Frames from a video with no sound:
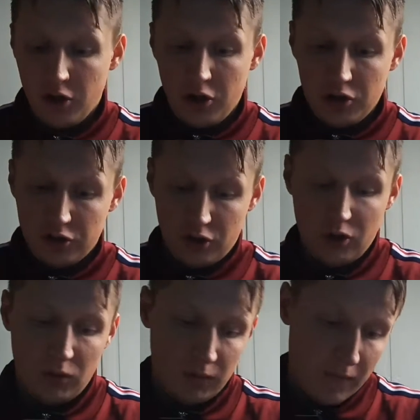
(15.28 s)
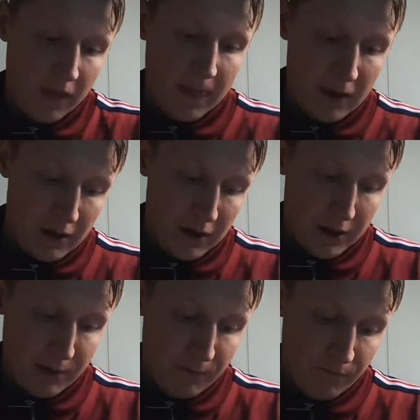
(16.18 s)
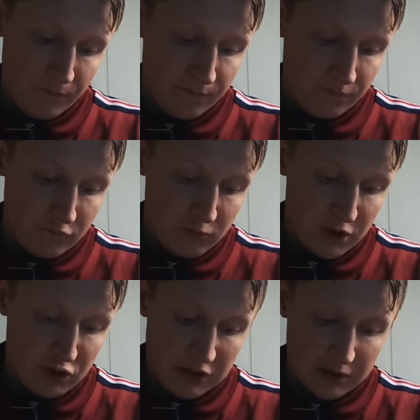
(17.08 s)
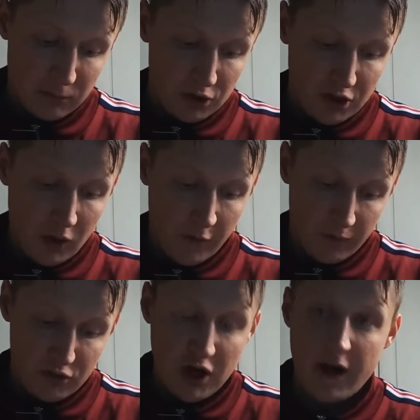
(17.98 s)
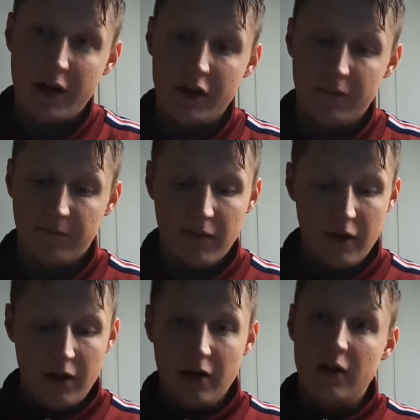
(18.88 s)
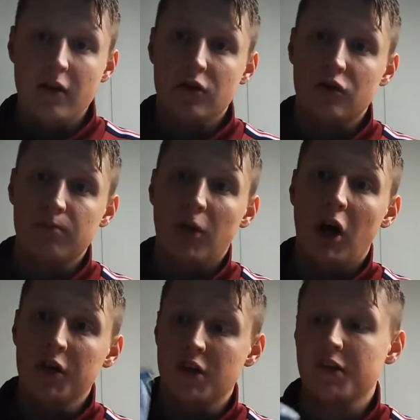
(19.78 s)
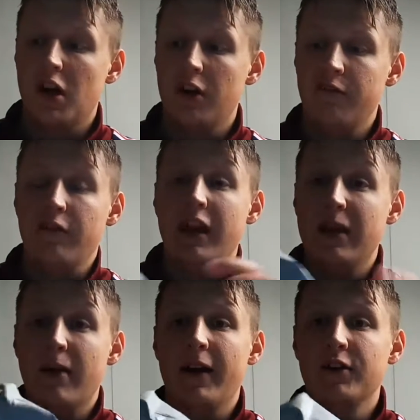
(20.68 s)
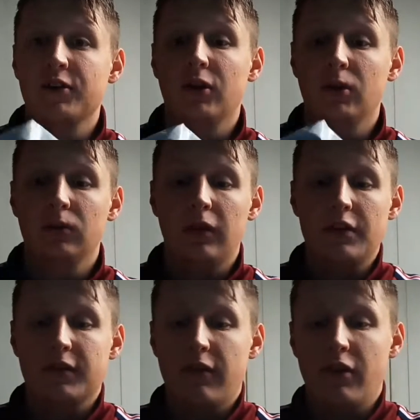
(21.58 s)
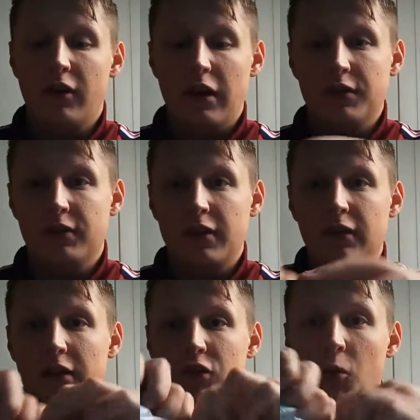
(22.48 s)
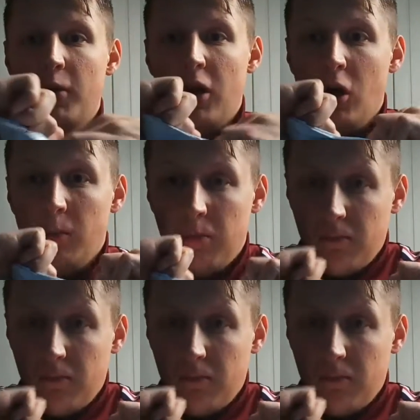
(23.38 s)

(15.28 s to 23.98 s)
So it's been transported all the way from China. Just bought it off eBay, so let's open it up.